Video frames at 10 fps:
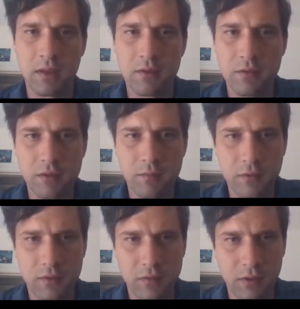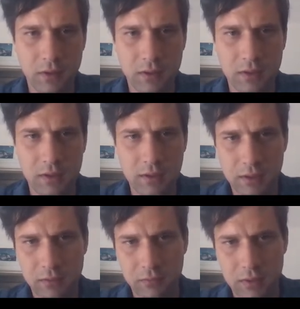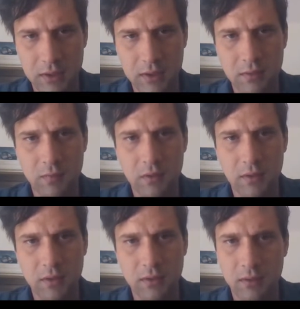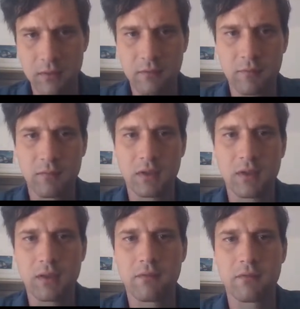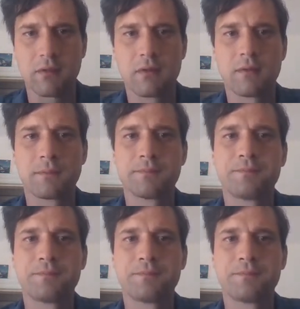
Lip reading: two attributes usually considered sexually stimulating, leave him indifferent.